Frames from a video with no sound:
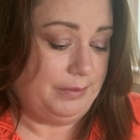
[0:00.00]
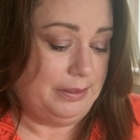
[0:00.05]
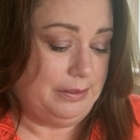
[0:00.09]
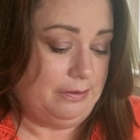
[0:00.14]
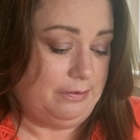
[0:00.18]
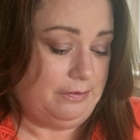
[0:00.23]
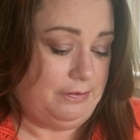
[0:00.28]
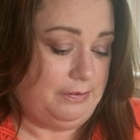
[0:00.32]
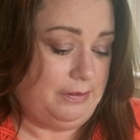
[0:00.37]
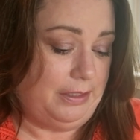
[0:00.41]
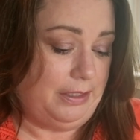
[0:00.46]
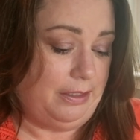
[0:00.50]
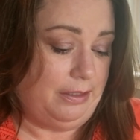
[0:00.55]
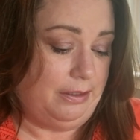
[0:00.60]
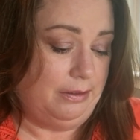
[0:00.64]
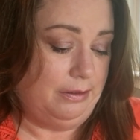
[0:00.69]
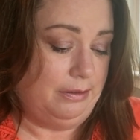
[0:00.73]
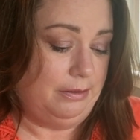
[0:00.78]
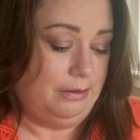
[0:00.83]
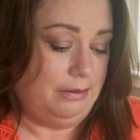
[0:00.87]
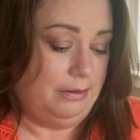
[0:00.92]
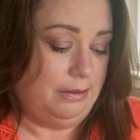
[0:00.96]
Let's
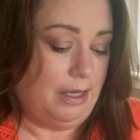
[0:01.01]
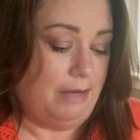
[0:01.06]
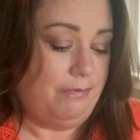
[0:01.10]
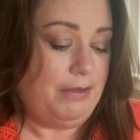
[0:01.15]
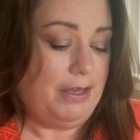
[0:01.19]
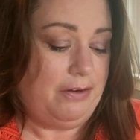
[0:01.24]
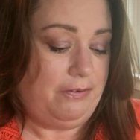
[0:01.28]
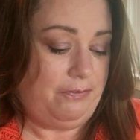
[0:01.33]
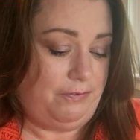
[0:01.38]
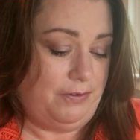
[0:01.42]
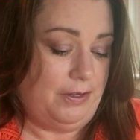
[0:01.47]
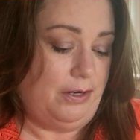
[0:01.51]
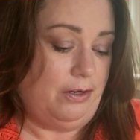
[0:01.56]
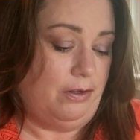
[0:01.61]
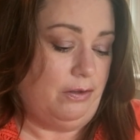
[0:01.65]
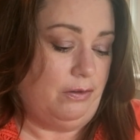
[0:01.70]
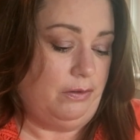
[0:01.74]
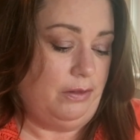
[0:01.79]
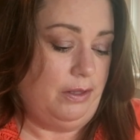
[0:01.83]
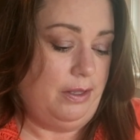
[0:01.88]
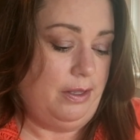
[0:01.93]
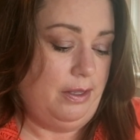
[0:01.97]
see. I've had
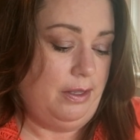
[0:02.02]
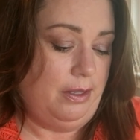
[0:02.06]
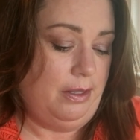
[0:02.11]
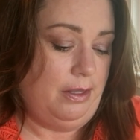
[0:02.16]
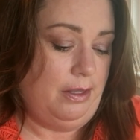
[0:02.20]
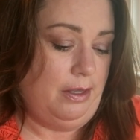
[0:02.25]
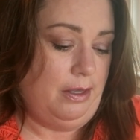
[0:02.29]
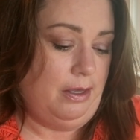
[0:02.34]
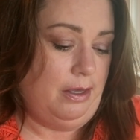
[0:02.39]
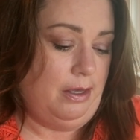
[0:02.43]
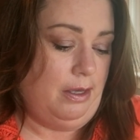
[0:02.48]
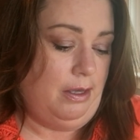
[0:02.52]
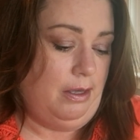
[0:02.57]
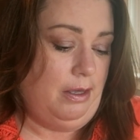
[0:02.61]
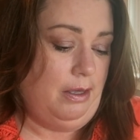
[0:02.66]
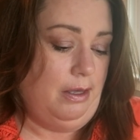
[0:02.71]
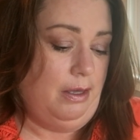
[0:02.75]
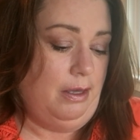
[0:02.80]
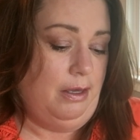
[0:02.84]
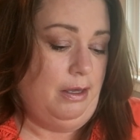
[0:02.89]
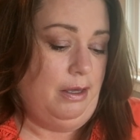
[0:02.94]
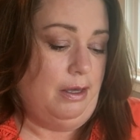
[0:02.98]
fennel.
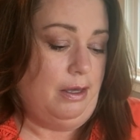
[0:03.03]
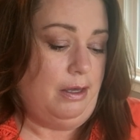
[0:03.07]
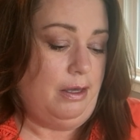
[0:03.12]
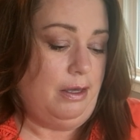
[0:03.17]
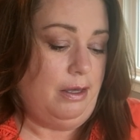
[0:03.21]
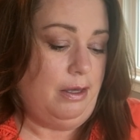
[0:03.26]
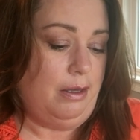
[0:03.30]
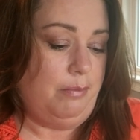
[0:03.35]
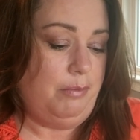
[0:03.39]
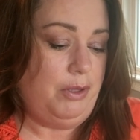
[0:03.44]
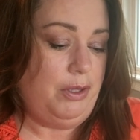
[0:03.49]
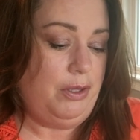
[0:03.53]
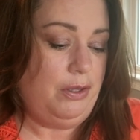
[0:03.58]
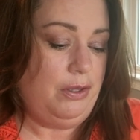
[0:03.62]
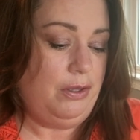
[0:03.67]
I